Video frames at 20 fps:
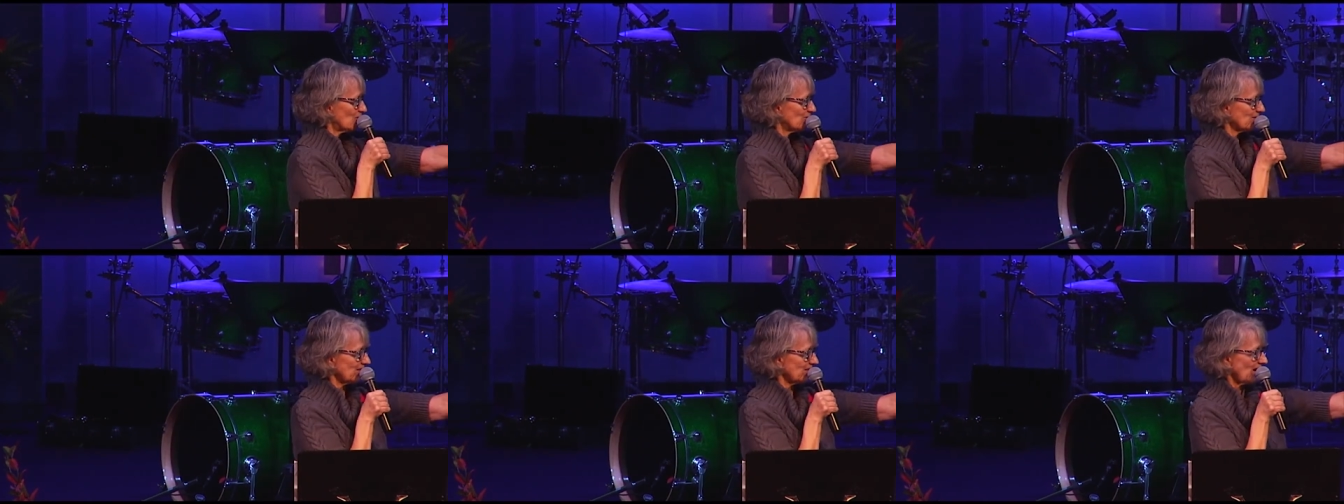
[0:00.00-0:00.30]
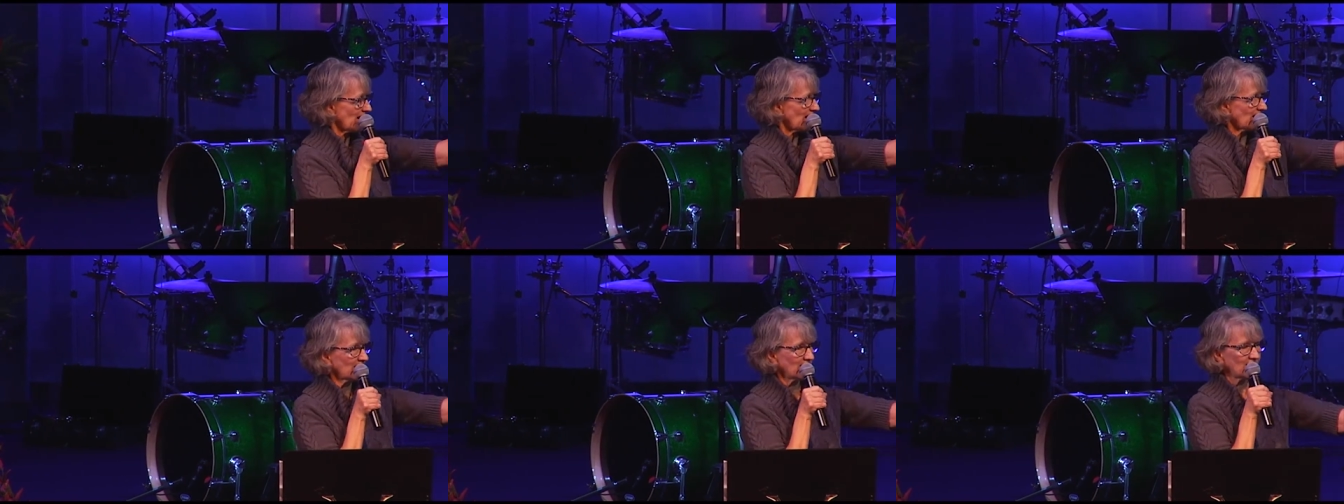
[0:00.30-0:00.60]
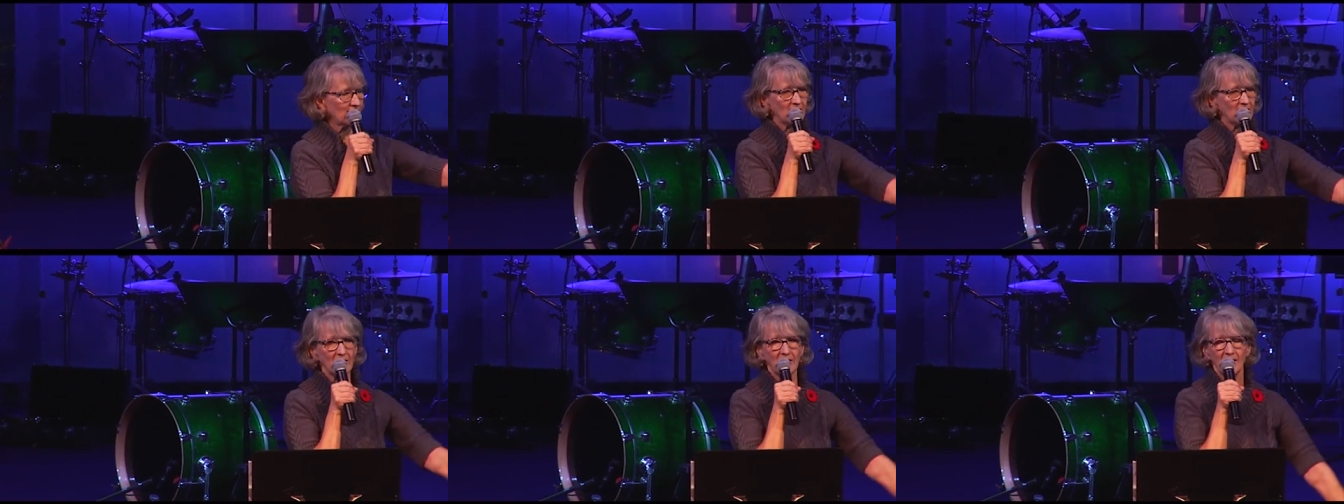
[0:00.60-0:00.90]
over there,
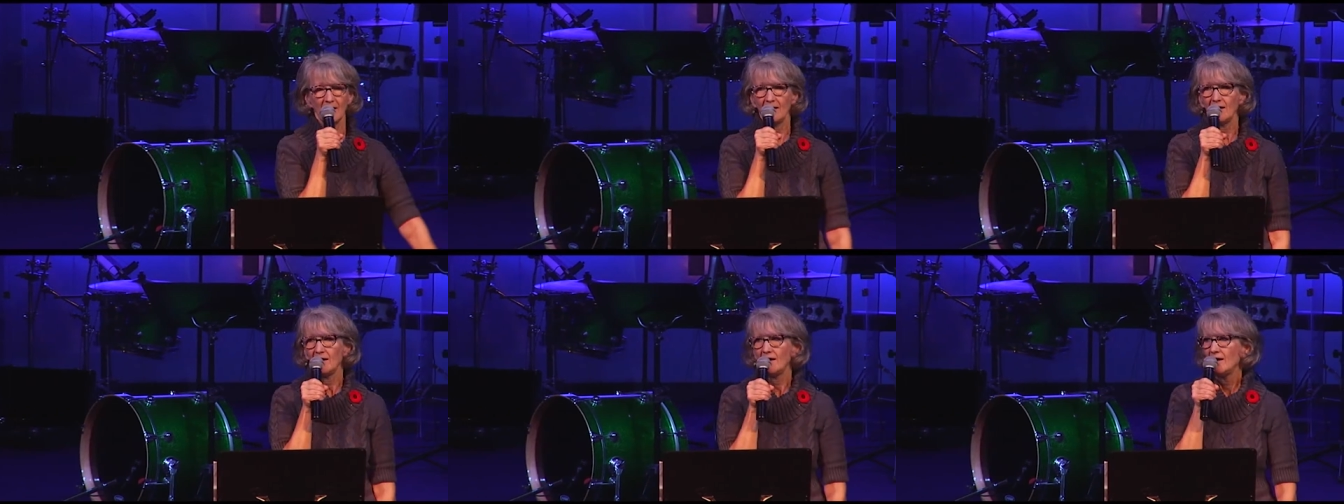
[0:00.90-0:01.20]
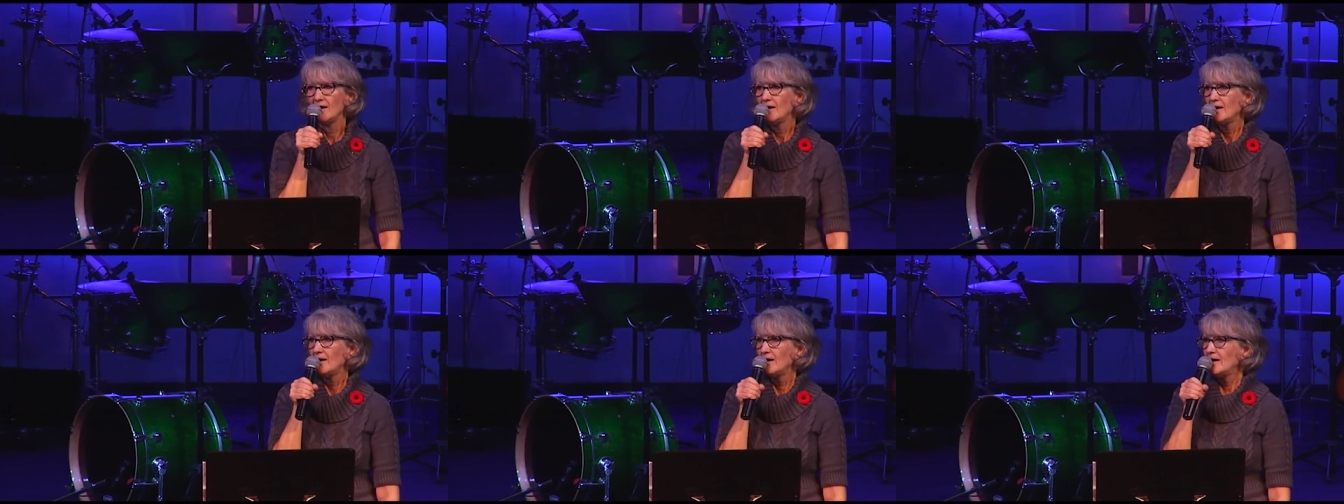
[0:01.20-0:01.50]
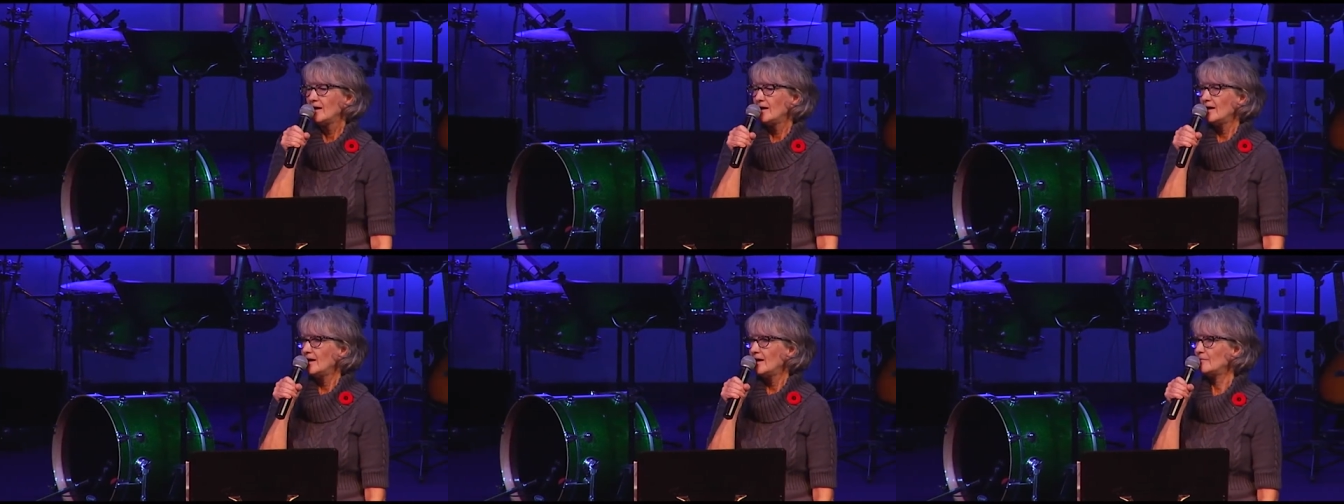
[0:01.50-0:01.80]

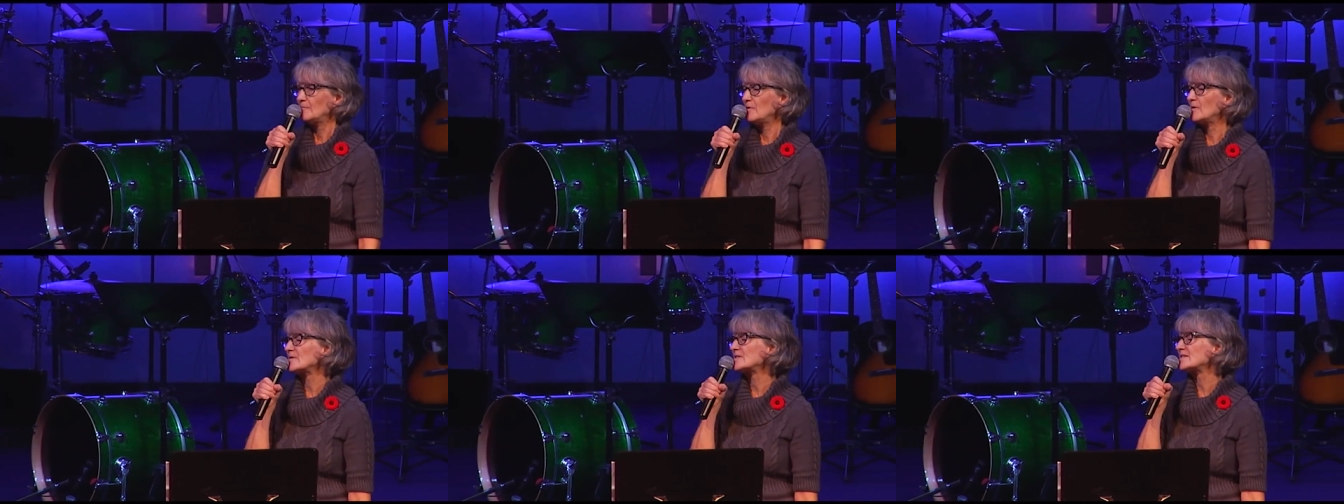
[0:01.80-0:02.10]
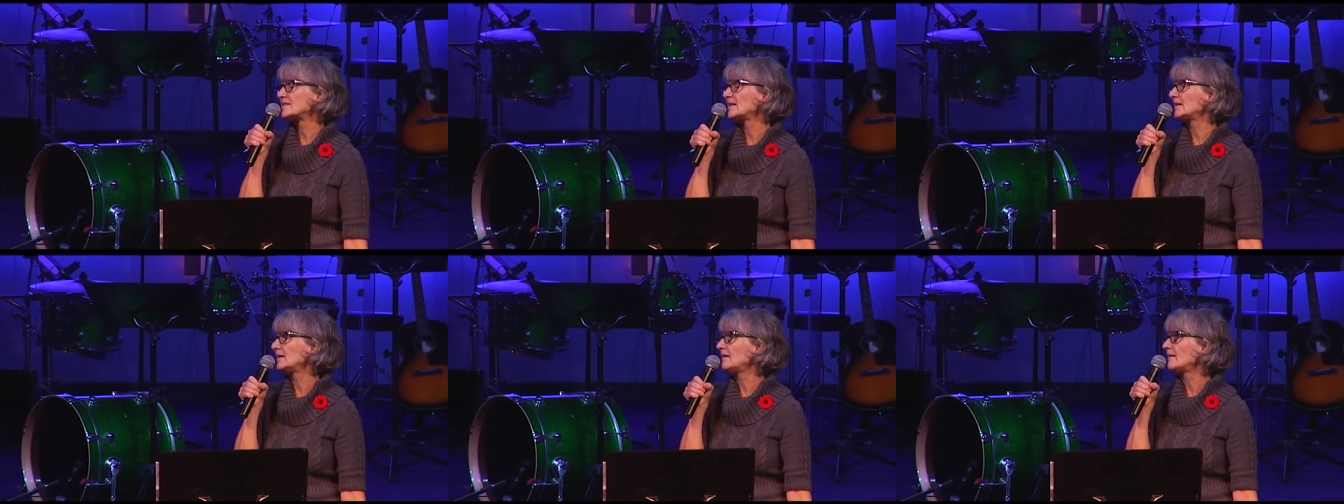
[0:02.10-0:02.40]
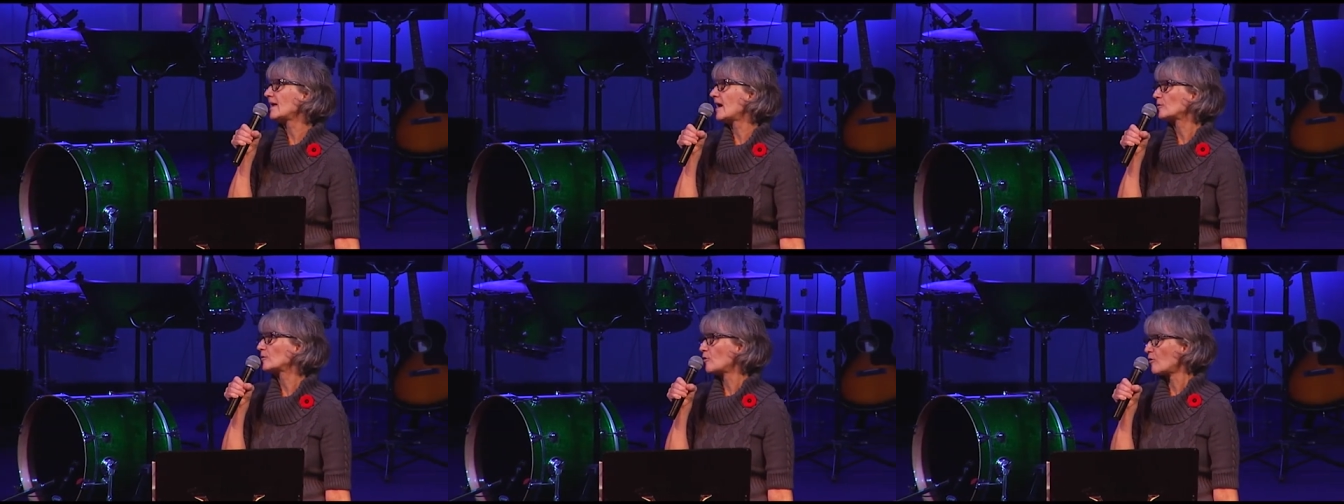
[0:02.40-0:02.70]
and we were singing
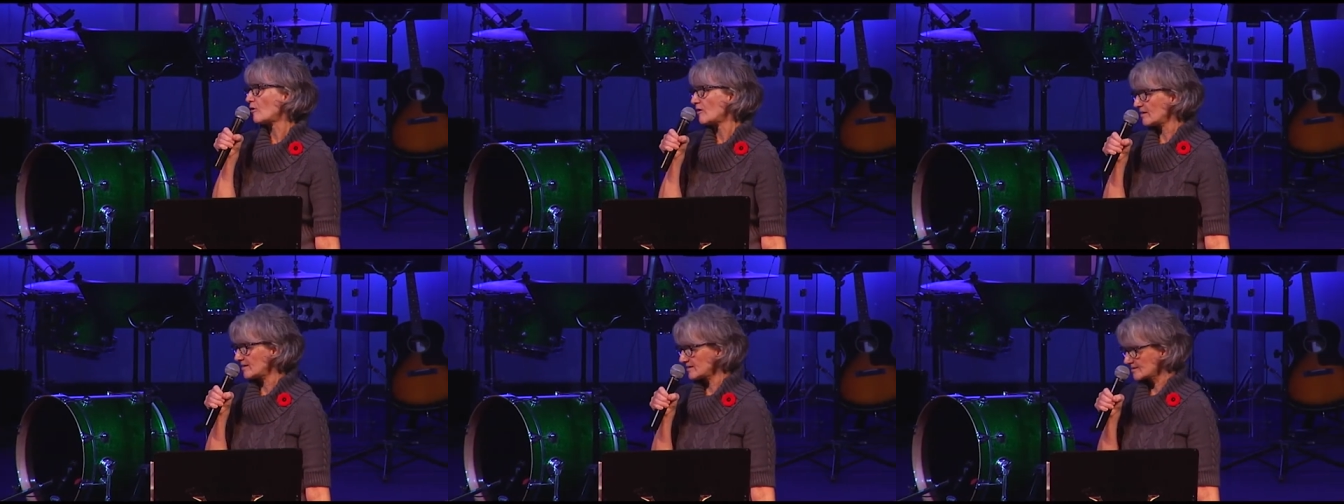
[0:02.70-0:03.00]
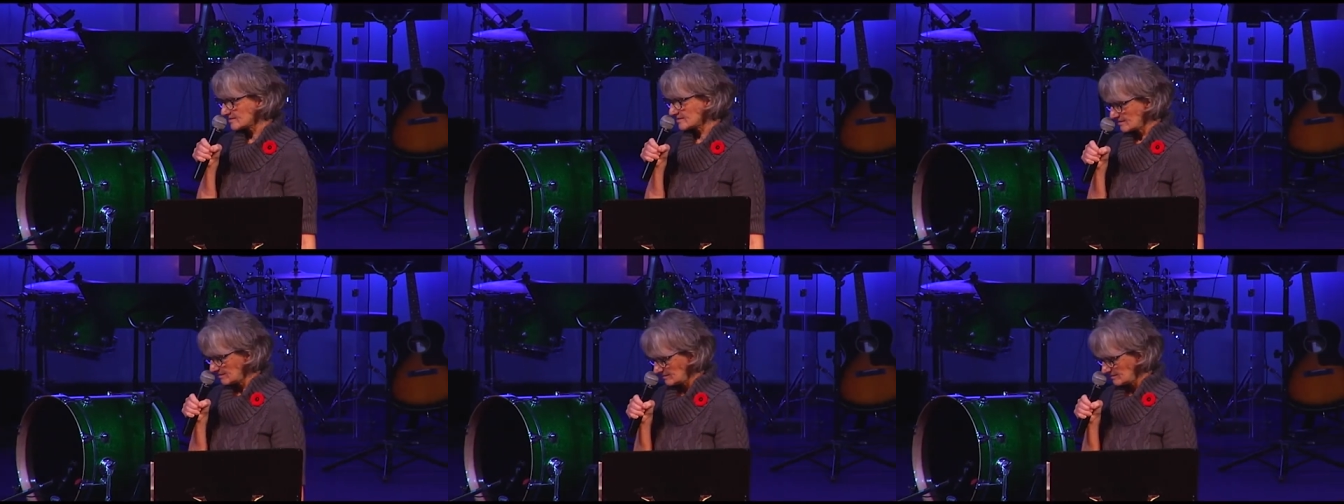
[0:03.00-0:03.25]
that chorus,